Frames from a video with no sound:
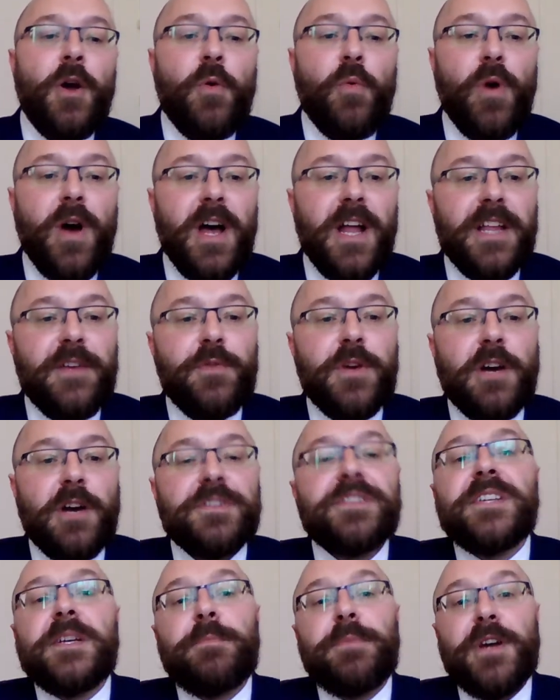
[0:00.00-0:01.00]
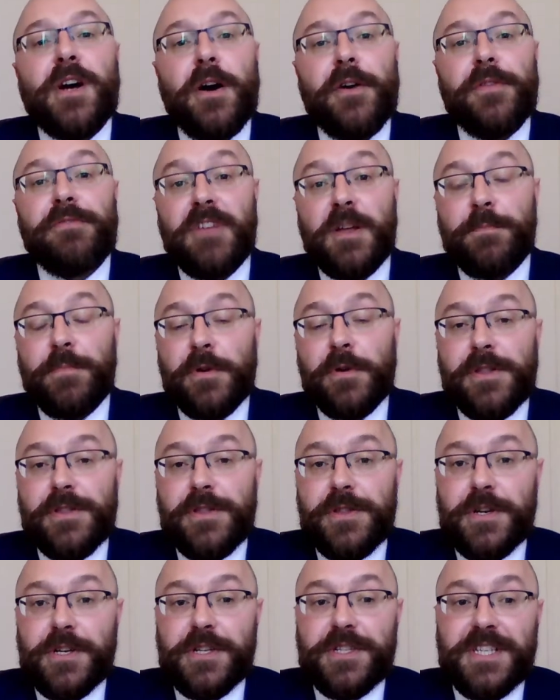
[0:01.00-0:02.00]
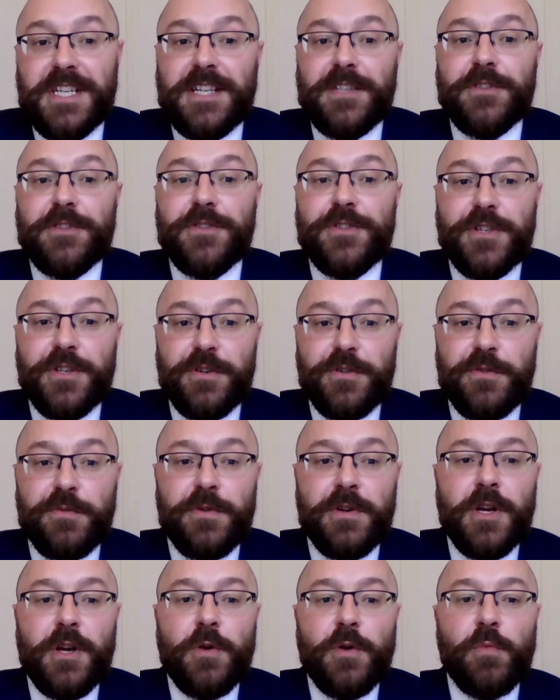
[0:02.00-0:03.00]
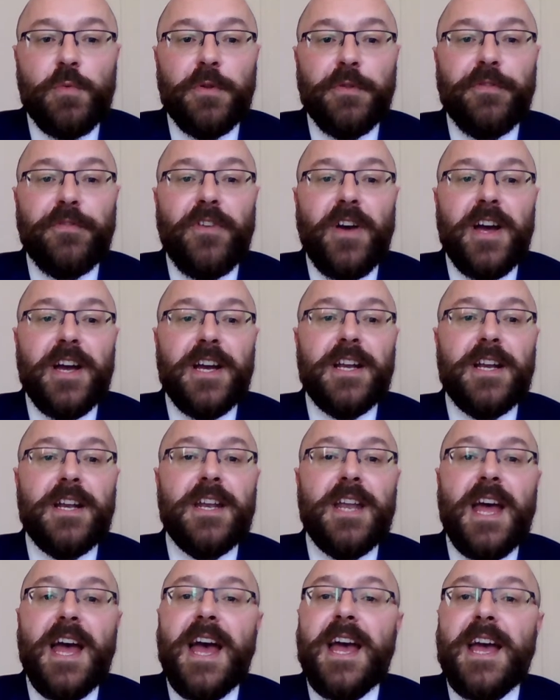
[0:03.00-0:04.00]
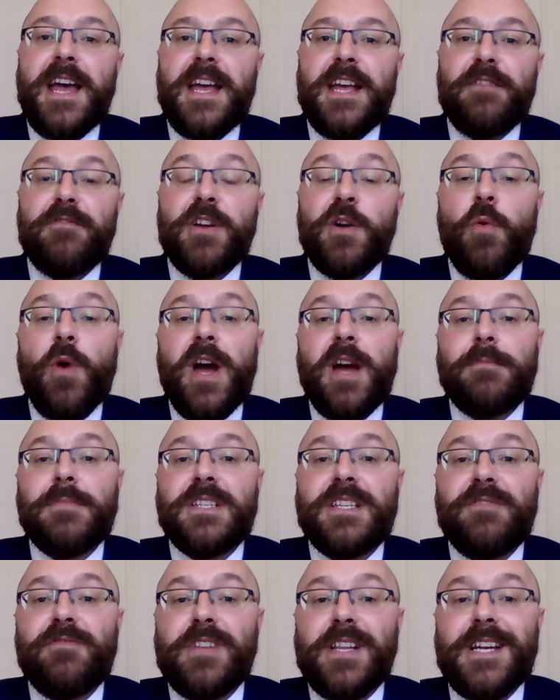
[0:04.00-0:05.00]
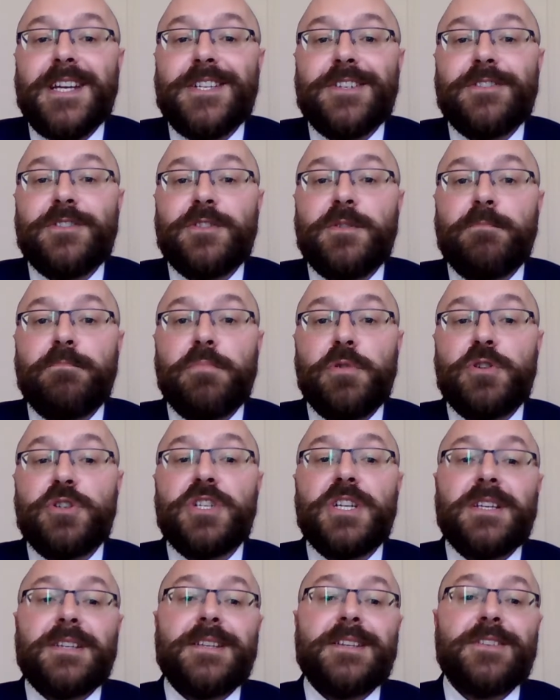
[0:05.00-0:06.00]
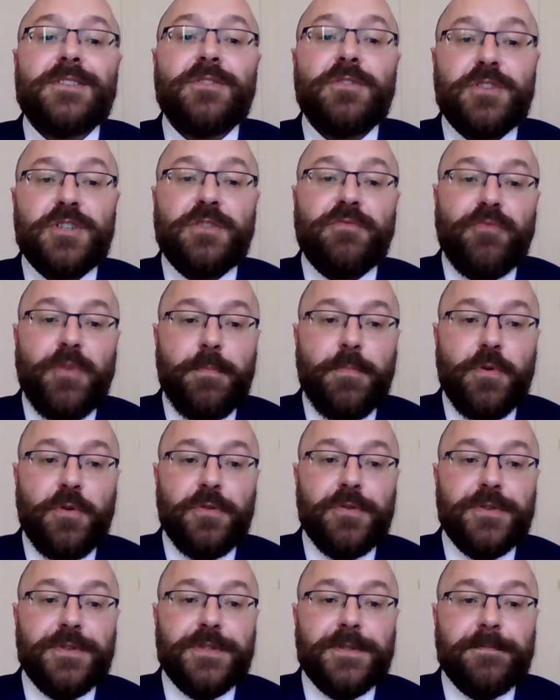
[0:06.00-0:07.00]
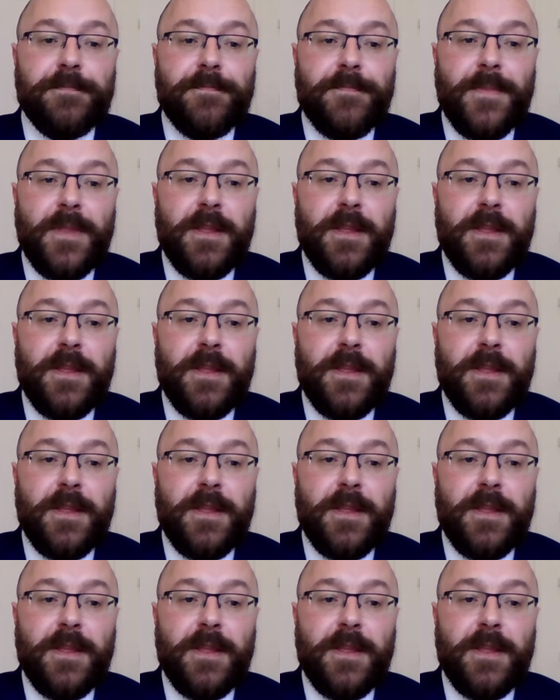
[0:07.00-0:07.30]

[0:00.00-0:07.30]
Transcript: Well, if we go to CPR 3.13.2, we'll find a requirement in relation to budget discussion reports.